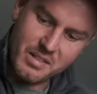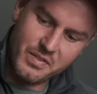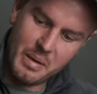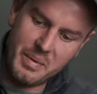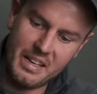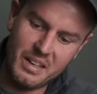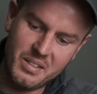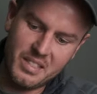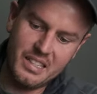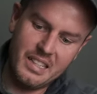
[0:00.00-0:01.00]
there's flipping
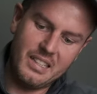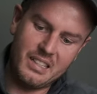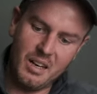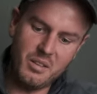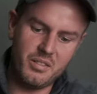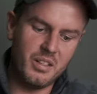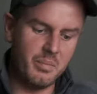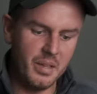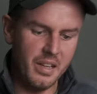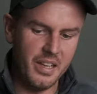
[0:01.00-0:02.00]
loads in there. There's loads of room.